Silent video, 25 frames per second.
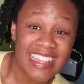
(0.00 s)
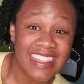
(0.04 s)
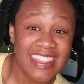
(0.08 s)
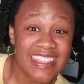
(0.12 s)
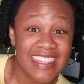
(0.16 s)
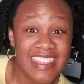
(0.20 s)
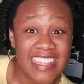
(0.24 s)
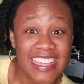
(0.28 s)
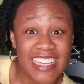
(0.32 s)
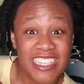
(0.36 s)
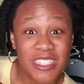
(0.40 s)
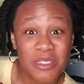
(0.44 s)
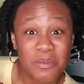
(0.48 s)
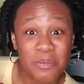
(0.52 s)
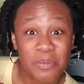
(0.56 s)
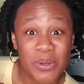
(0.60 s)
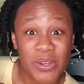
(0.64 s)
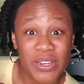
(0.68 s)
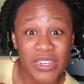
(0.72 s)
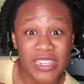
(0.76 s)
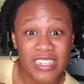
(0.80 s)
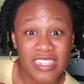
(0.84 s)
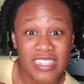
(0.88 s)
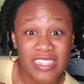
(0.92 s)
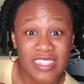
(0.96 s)
This
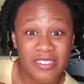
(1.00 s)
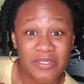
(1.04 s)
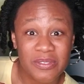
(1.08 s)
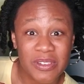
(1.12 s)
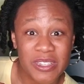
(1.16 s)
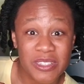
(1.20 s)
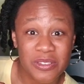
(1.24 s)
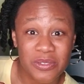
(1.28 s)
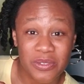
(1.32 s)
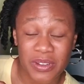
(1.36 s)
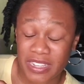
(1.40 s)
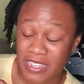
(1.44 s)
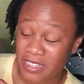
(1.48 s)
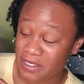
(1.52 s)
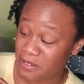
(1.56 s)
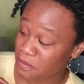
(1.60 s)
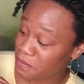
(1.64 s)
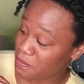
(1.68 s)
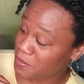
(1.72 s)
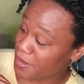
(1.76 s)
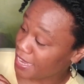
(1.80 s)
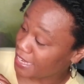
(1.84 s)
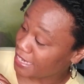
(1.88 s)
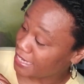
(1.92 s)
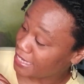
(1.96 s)
book was written
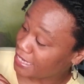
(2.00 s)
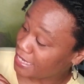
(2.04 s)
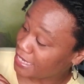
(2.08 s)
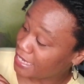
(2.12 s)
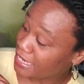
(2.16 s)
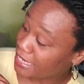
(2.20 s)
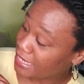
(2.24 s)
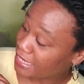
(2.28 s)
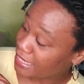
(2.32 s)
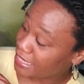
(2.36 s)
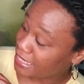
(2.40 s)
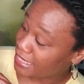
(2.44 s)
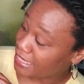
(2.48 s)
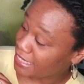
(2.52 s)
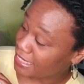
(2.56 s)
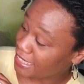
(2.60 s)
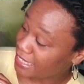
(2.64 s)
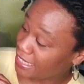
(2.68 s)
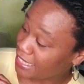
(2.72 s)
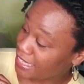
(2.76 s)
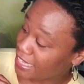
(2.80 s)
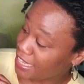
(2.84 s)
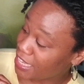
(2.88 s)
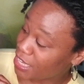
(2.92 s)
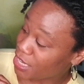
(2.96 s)
by Nikki,
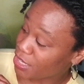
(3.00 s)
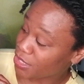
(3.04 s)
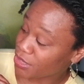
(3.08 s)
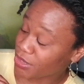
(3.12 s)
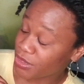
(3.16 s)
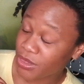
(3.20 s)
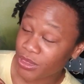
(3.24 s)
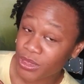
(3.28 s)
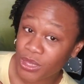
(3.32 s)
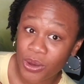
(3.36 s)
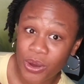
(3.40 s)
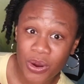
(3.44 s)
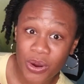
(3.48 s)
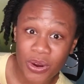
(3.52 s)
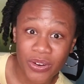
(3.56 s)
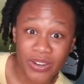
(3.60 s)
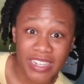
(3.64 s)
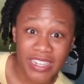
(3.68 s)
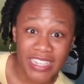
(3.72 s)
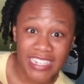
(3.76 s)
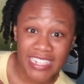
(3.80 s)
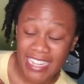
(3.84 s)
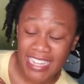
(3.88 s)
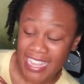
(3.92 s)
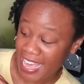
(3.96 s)

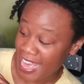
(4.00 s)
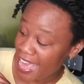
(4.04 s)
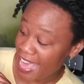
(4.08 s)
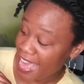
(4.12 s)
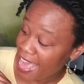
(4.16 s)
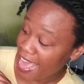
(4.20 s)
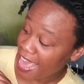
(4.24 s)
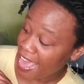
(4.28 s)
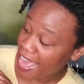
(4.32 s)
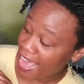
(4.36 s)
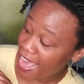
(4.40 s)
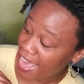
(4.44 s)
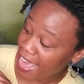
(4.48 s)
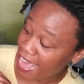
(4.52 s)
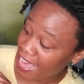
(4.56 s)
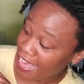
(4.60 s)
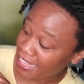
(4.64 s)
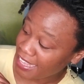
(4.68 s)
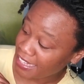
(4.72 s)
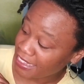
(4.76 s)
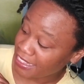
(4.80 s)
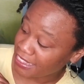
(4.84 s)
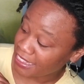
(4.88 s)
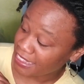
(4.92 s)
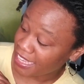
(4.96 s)
Lauren,
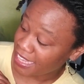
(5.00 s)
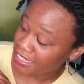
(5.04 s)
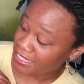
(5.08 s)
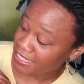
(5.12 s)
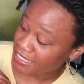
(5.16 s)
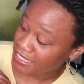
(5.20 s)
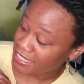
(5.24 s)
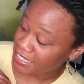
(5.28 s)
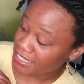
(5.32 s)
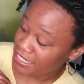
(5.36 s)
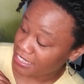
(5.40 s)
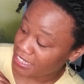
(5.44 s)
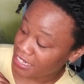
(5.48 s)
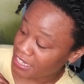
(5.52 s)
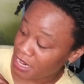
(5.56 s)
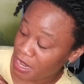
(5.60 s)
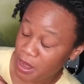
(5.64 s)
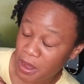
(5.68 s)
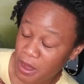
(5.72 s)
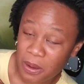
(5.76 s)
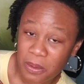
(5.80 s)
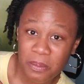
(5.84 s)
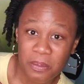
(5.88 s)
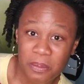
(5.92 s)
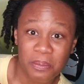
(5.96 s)
and London
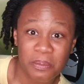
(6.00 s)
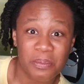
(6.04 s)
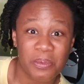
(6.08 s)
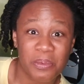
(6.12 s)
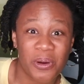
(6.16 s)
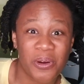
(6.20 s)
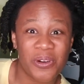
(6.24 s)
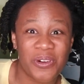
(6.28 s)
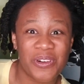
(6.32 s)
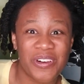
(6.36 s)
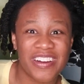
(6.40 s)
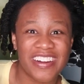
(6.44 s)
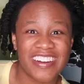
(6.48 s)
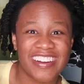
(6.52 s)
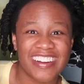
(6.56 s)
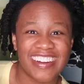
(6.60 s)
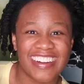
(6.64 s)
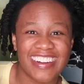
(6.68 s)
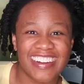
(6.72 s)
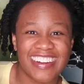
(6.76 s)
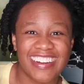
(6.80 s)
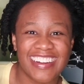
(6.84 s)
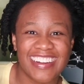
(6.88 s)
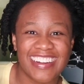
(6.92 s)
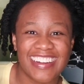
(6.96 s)

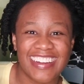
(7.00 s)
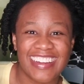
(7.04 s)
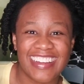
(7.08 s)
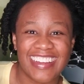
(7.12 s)
Porter.